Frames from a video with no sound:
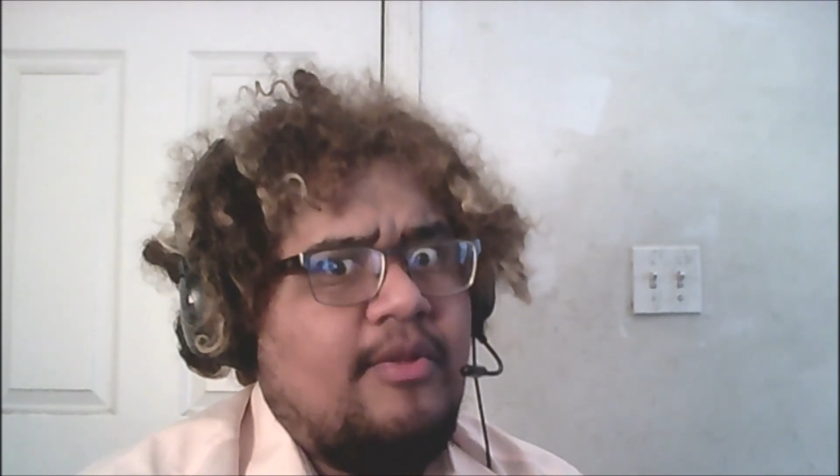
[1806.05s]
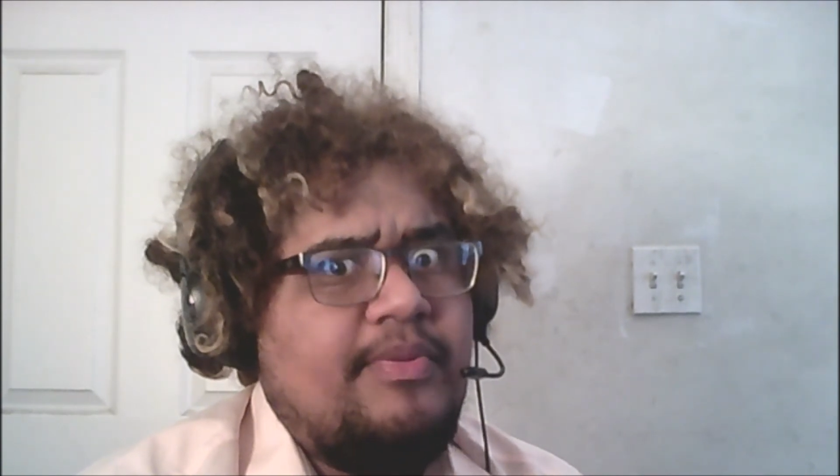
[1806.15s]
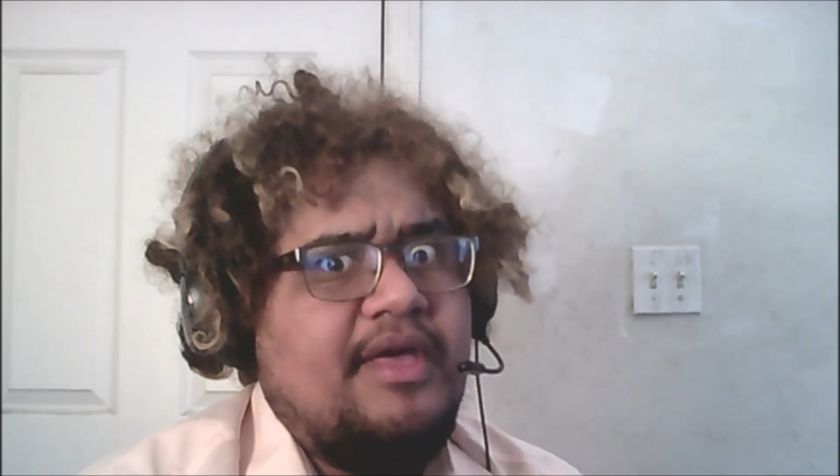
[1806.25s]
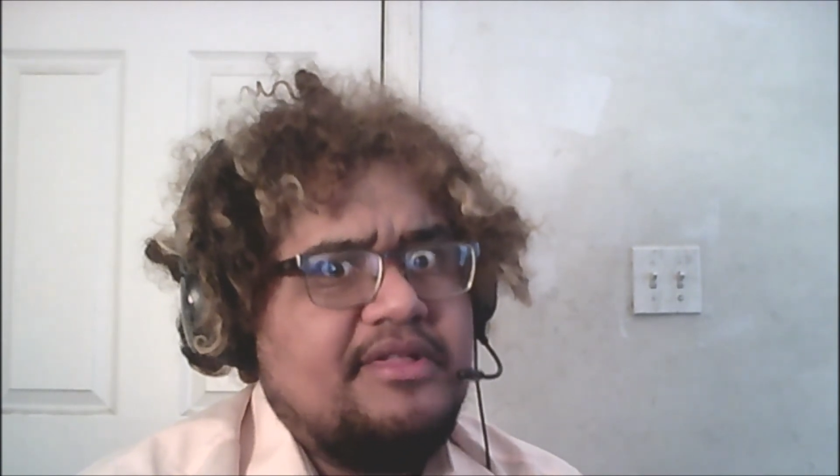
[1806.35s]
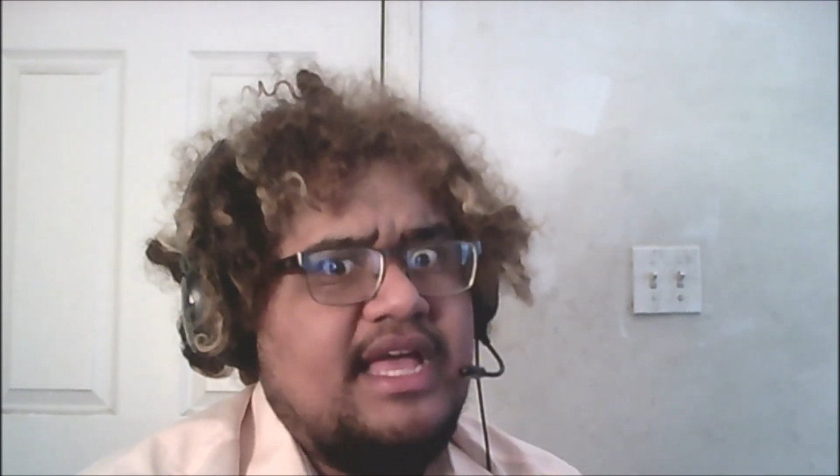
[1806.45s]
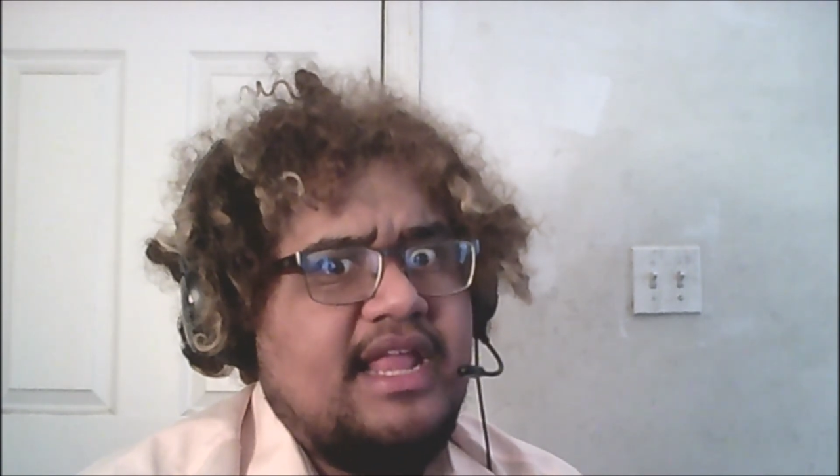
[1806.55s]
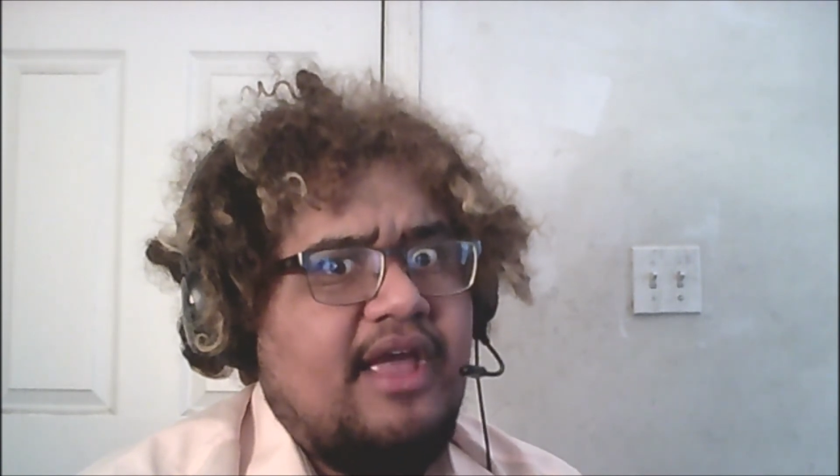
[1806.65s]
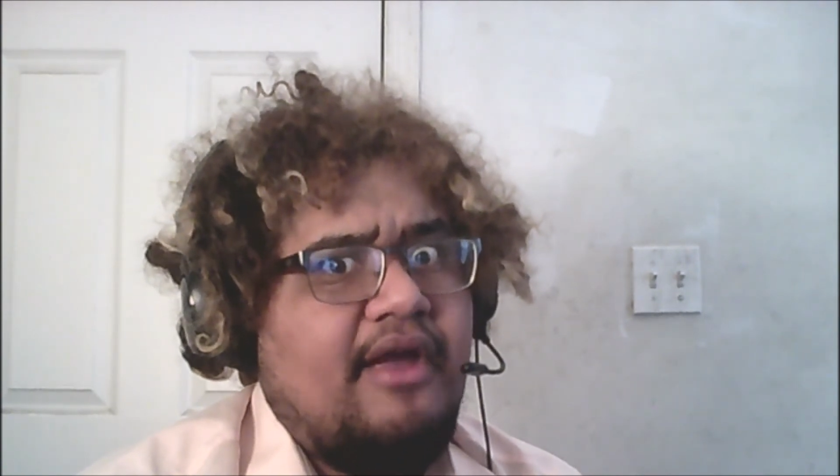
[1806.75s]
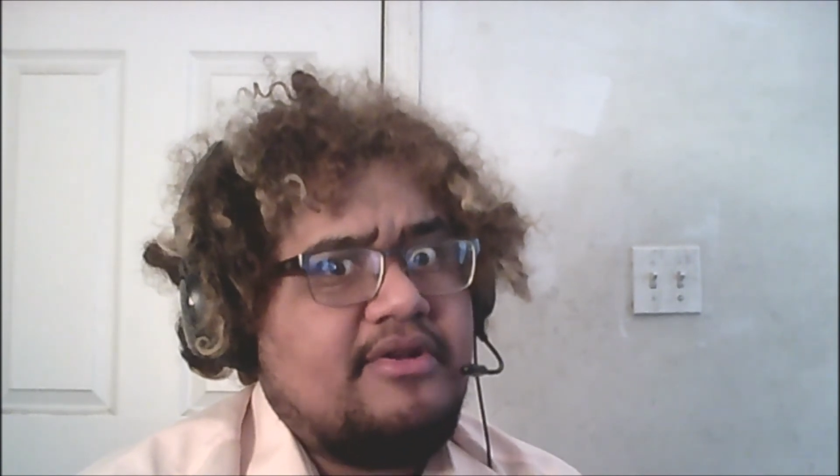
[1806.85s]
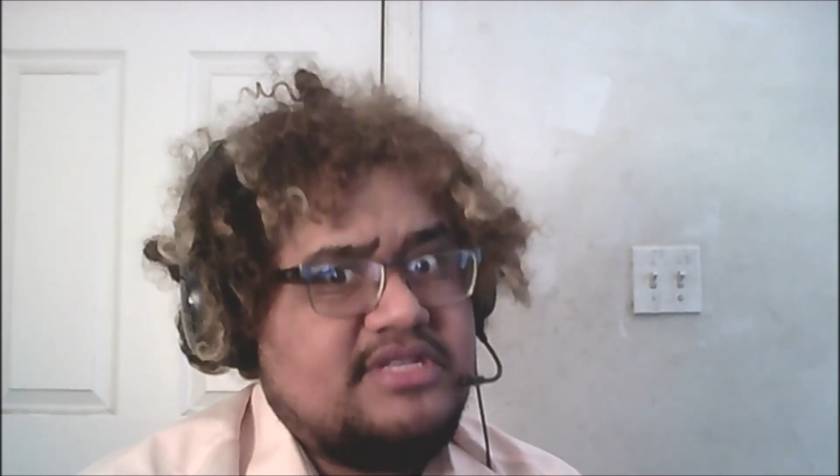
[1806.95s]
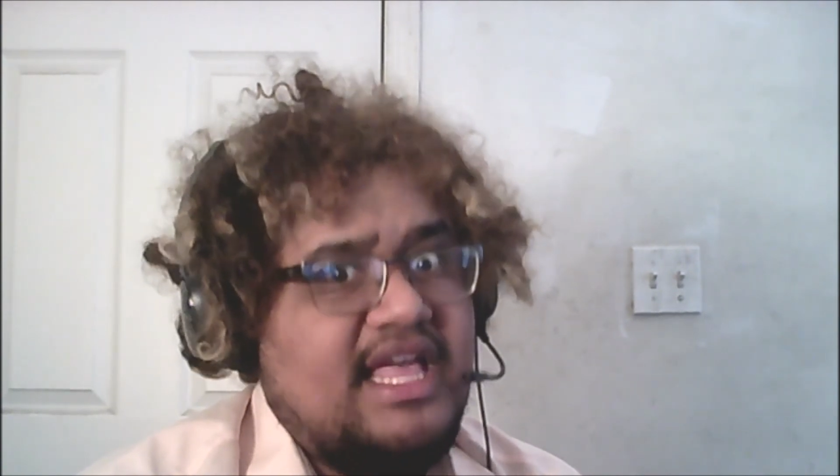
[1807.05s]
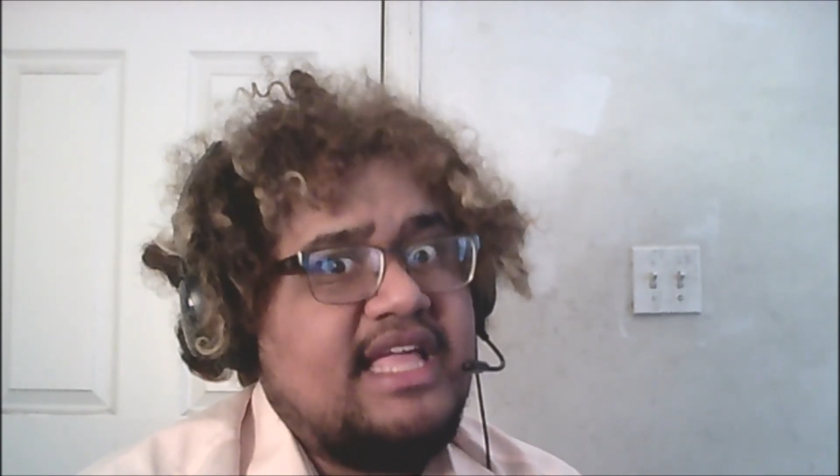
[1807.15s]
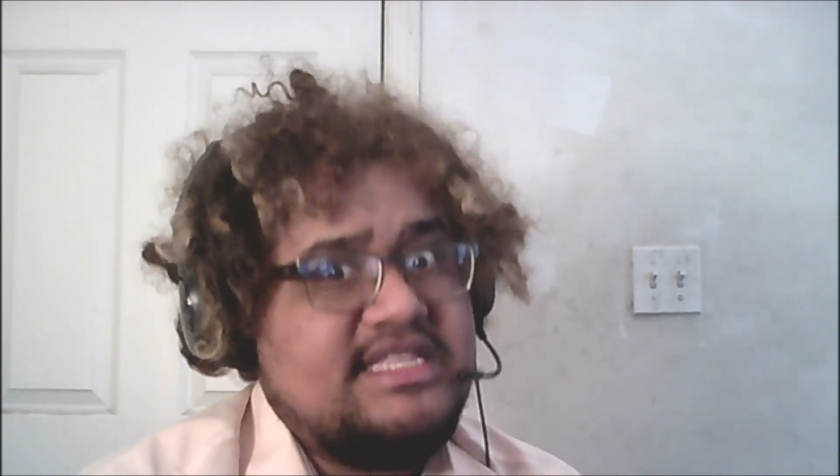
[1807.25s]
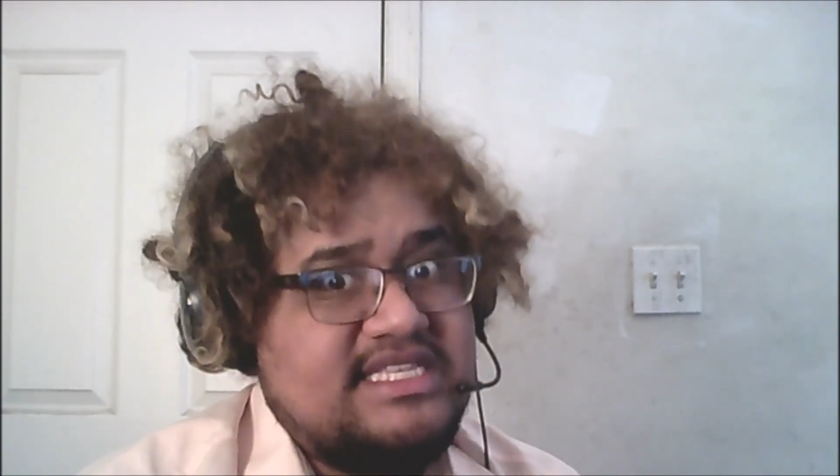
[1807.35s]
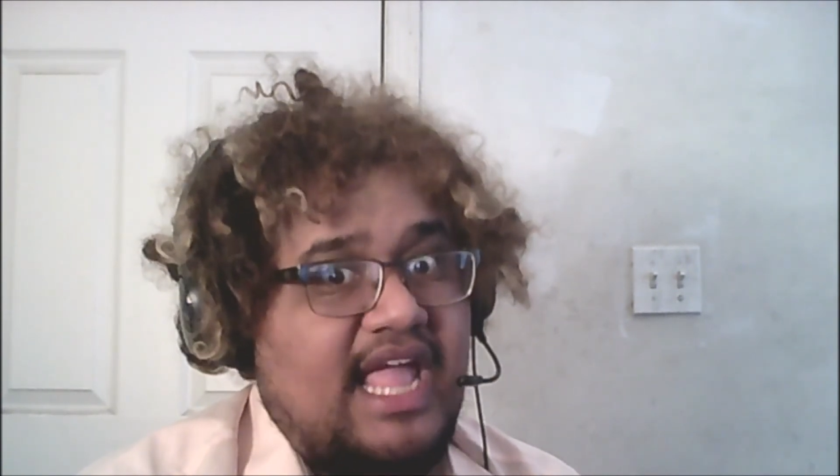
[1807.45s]
PL10 characters. That
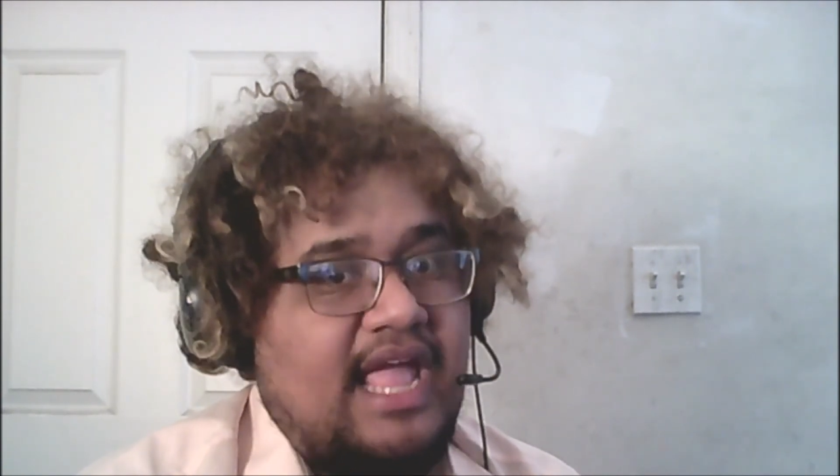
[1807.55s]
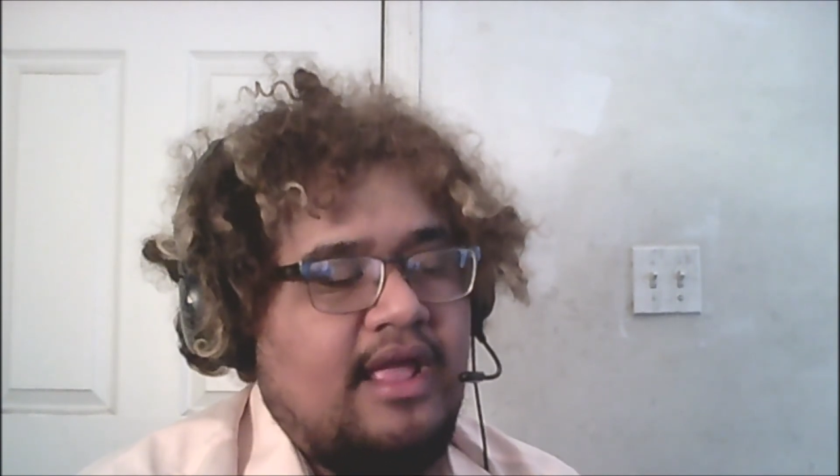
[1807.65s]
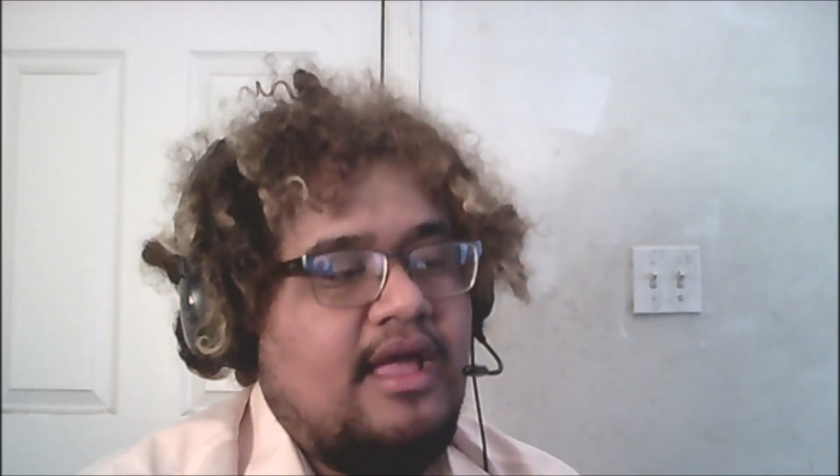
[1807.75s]
can sting.